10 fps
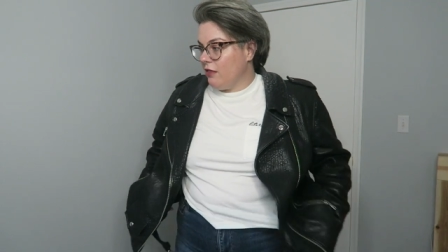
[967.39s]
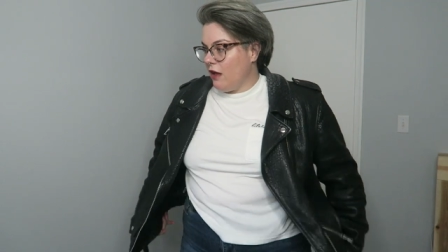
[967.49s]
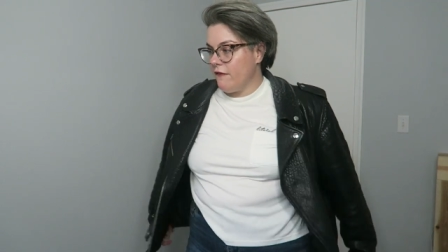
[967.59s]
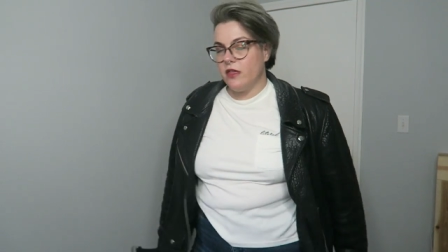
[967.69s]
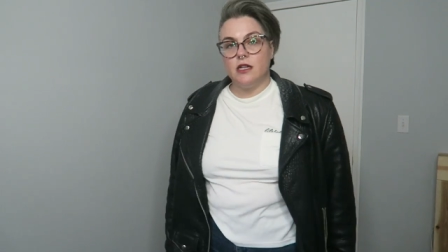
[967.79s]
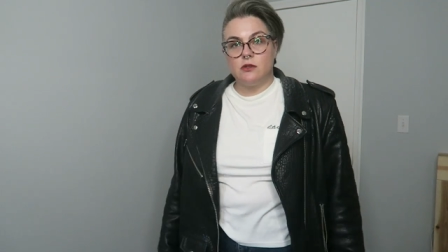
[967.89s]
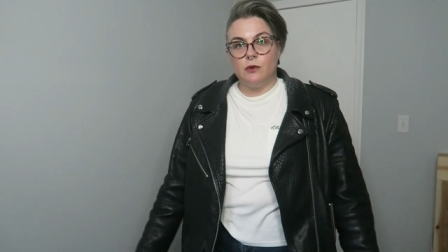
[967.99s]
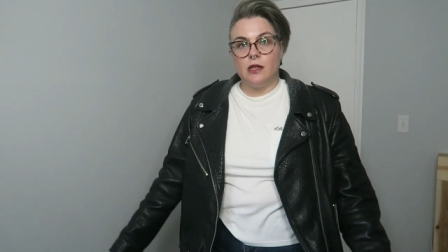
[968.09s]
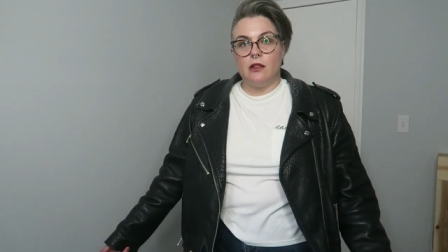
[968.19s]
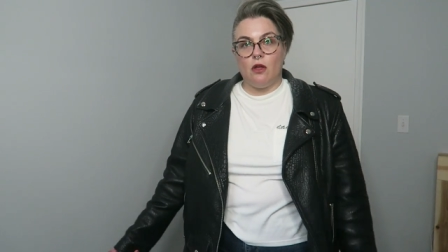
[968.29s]
I love that it's
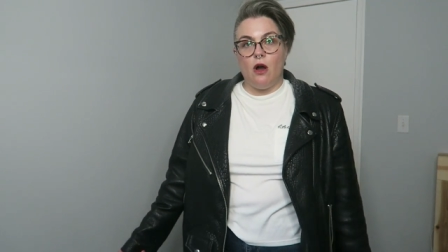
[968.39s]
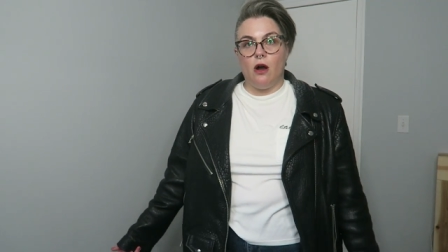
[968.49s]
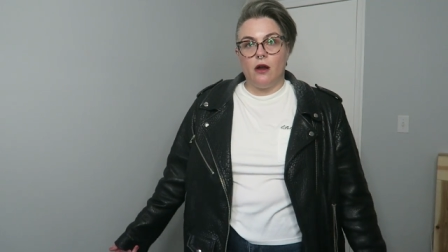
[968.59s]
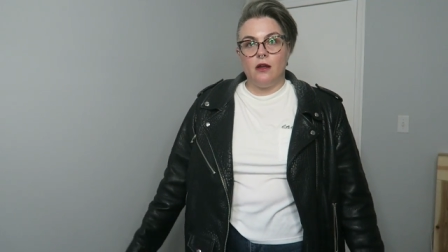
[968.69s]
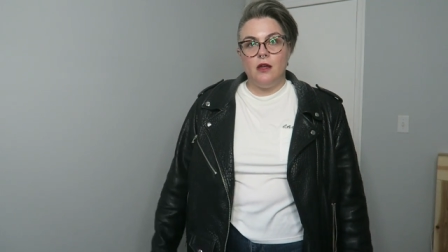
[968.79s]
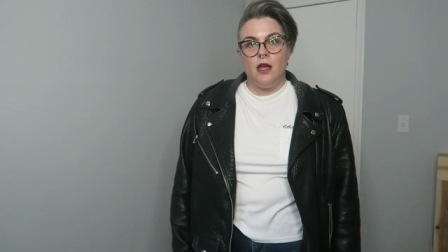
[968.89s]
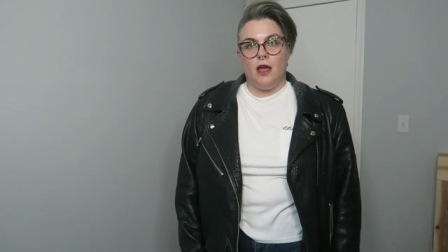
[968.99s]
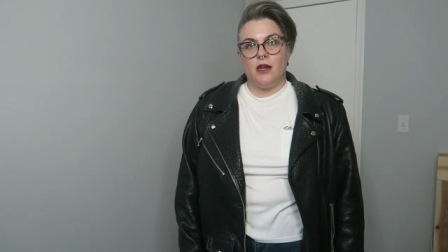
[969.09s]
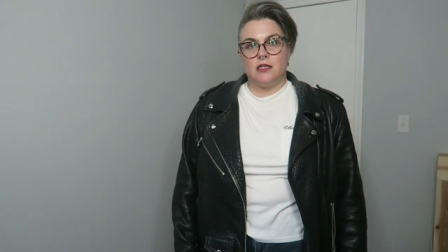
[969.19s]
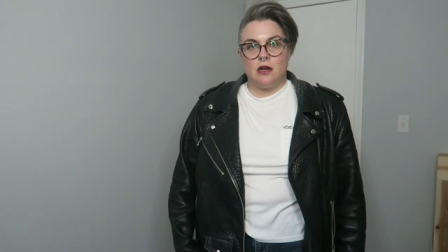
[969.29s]
really long
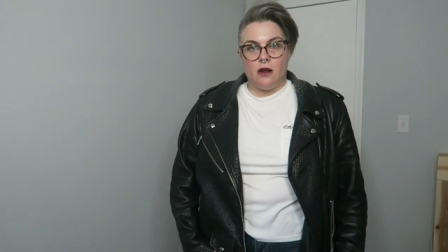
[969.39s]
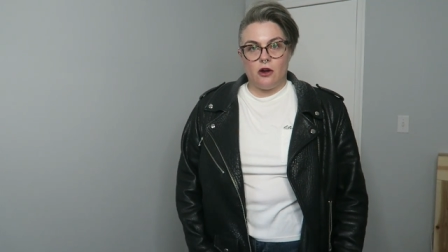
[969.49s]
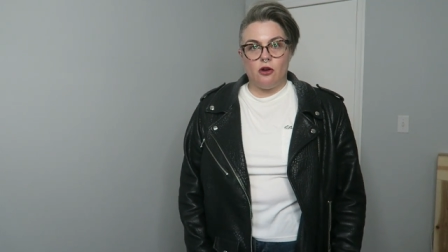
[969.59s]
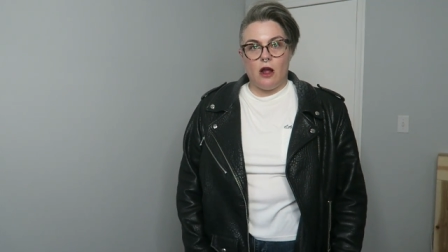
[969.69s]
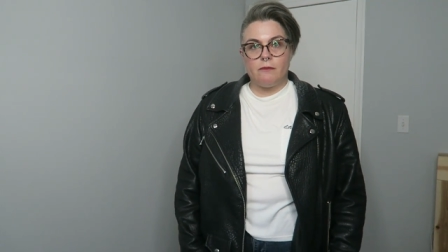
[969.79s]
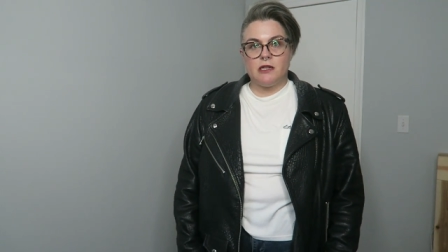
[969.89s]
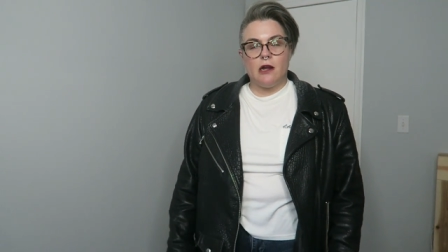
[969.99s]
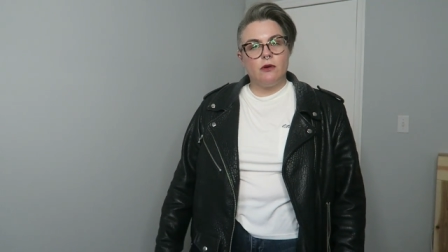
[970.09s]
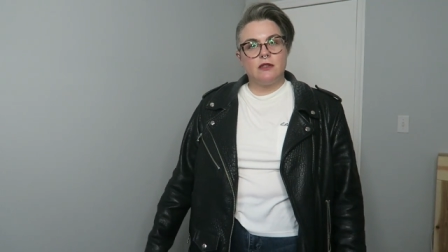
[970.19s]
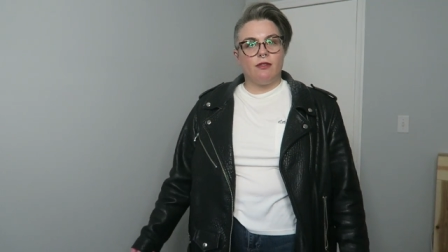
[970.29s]
and it's not cropped.
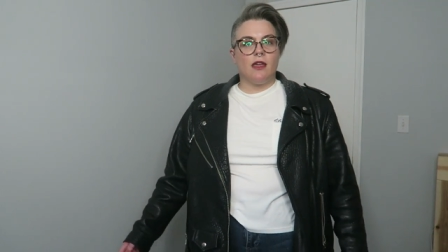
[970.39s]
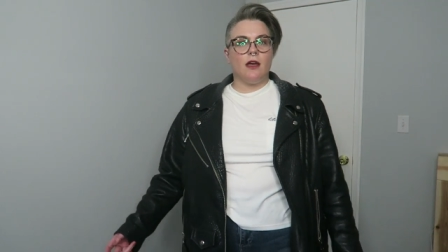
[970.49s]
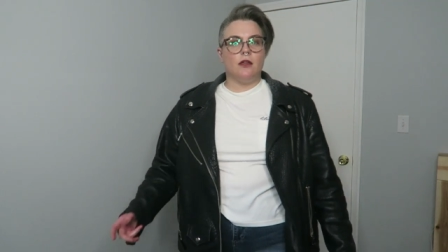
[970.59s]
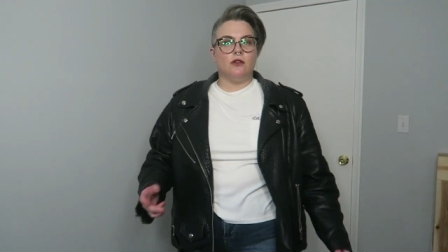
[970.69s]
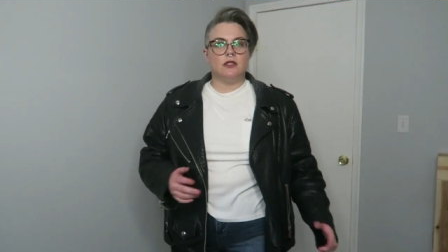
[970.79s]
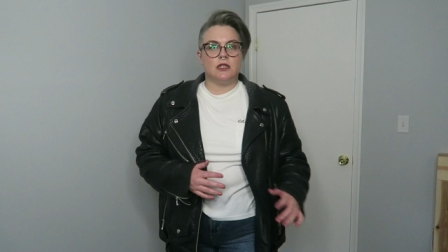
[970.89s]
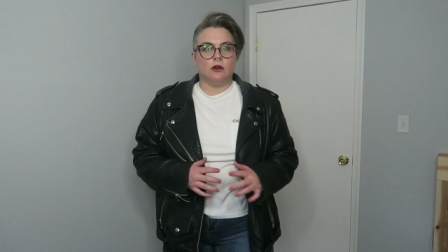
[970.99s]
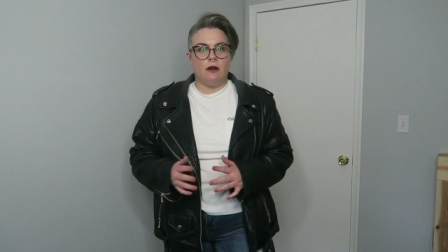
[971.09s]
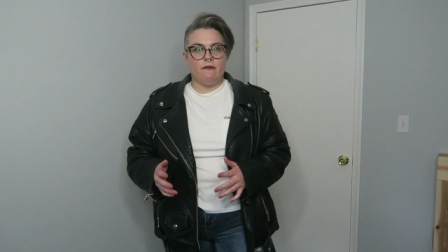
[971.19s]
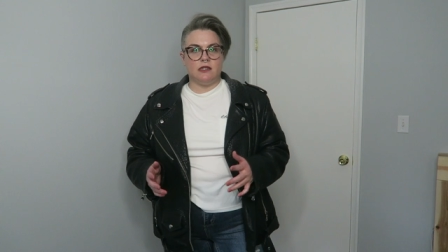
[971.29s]
I always think I used
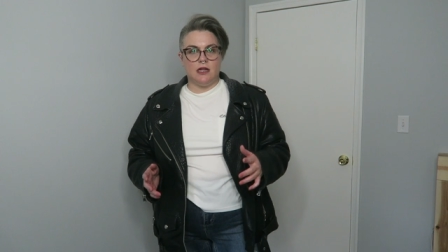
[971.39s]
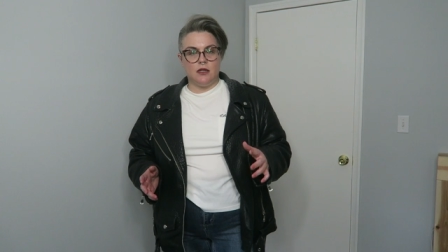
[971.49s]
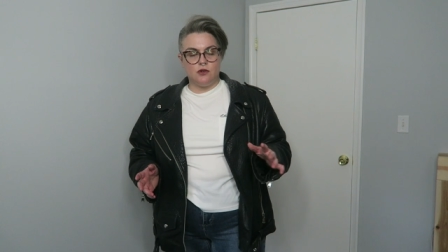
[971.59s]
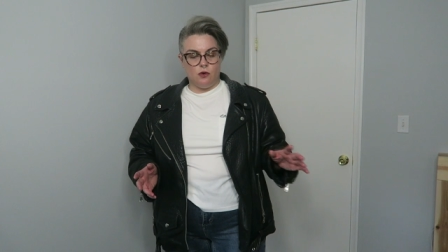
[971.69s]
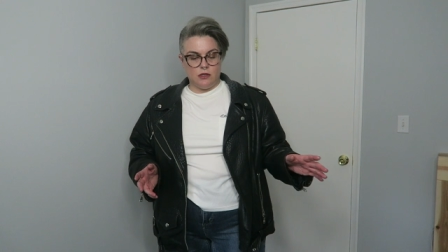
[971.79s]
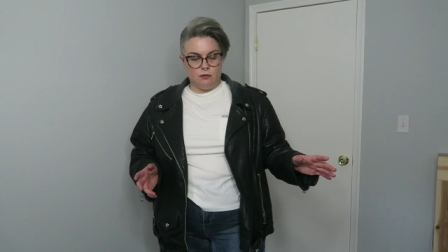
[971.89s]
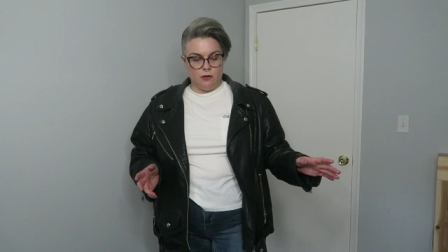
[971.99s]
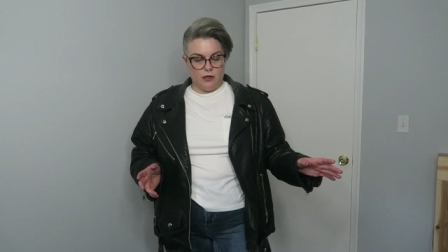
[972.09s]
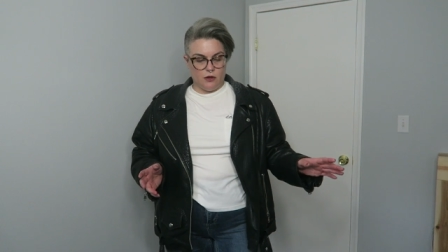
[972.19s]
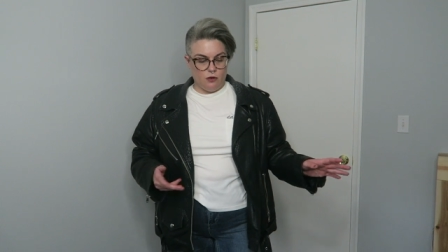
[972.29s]
to gravitate towards
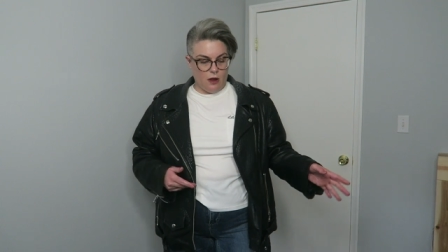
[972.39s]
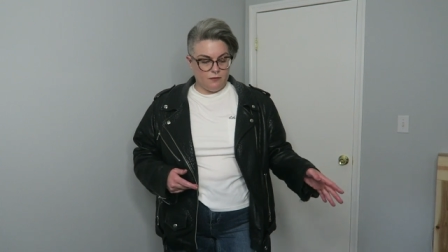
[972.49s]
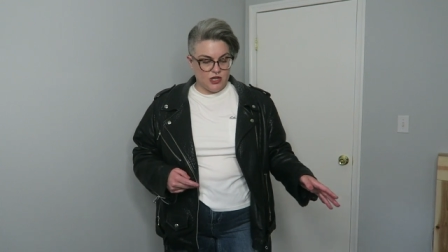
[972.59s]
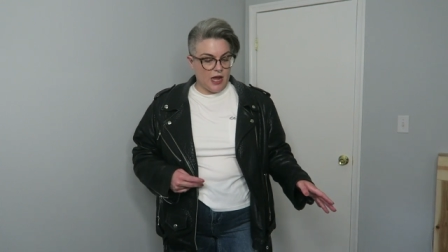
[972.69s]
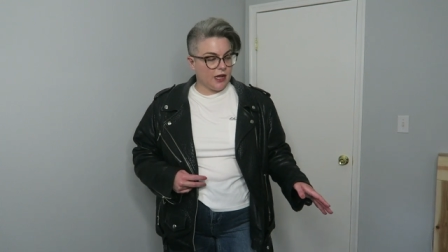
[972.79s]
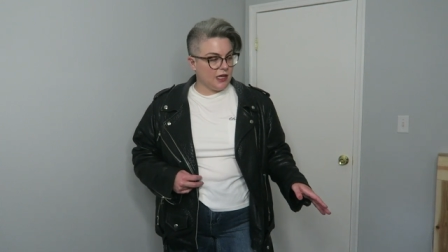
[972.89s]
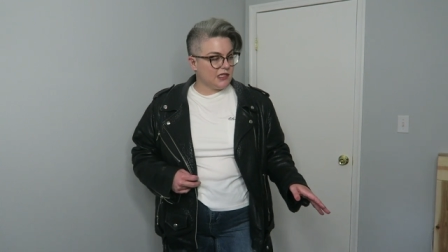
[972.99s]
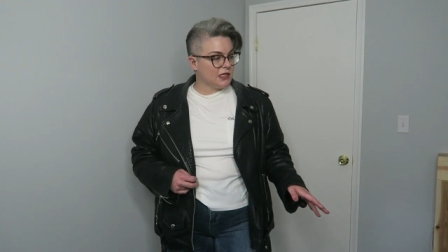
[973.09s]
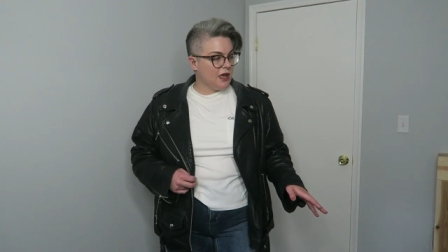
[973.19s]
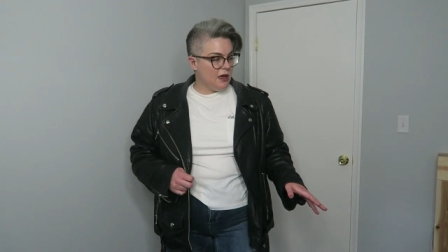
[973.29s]
really cropped
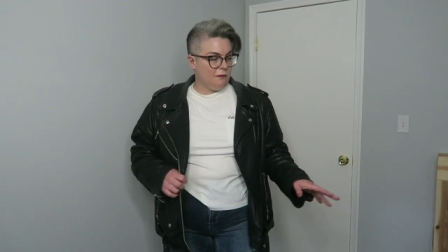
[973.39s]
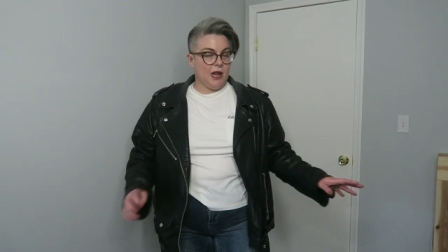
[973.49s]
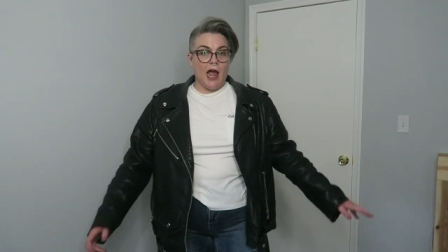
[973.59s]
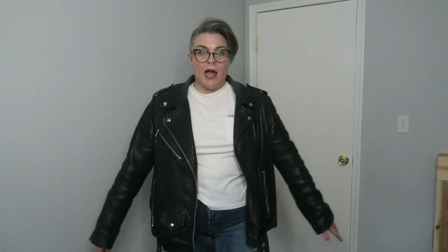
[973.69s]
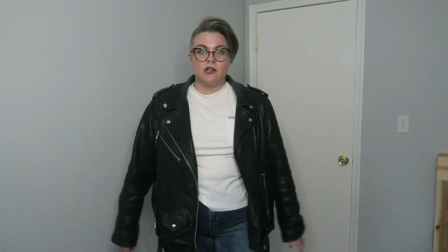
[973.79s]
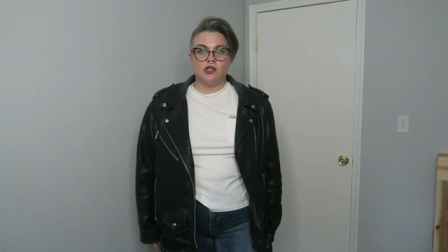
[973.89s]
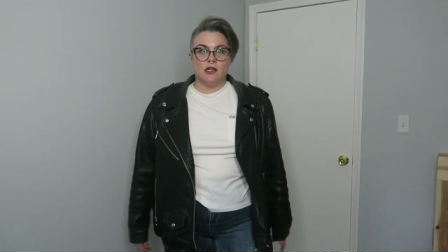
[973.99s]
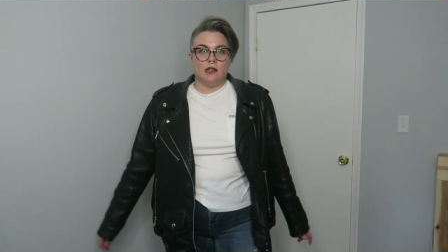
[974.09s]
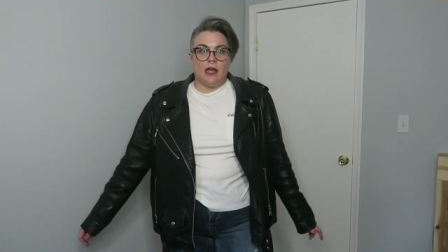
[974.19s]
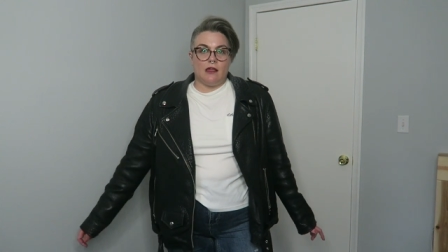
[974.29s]
jackets, but I
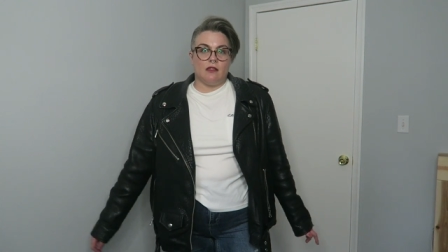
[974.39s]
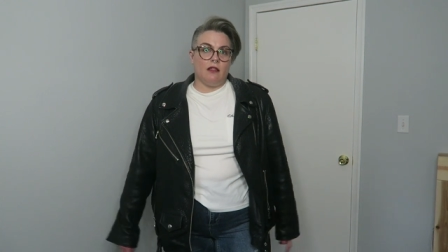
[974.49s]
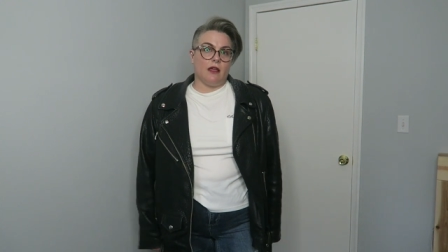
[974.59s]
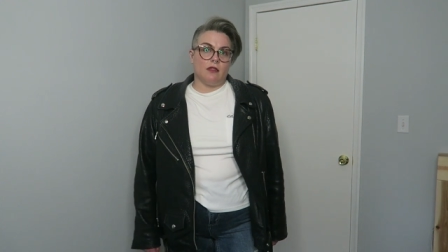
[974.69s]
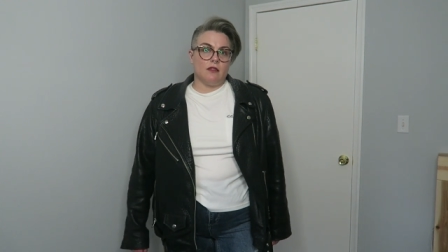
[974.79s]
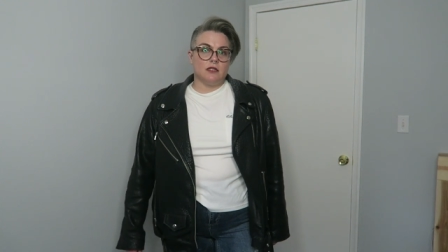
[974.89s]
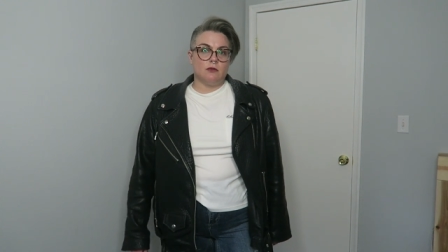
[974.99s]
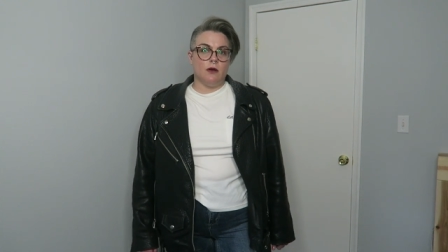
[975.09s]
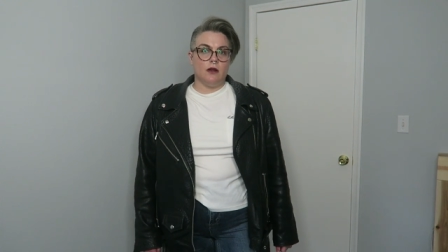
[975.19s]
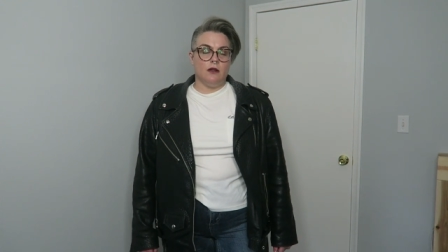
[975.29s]
actually like the length of
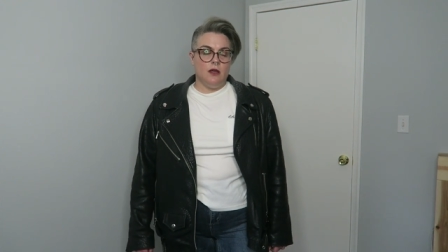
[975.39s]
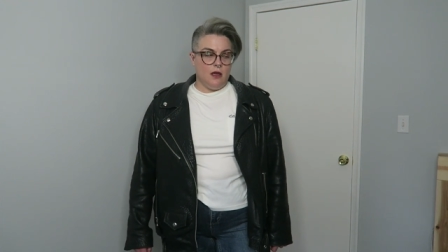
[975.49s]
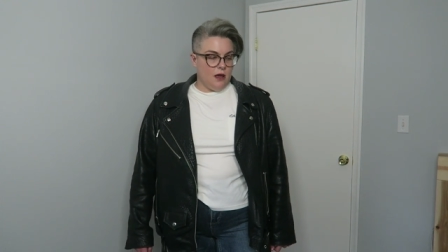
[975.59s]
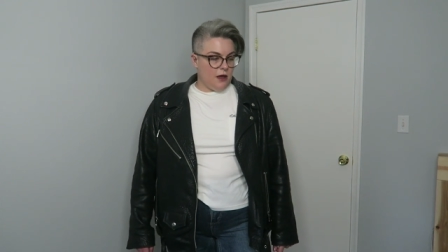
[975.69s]
this one.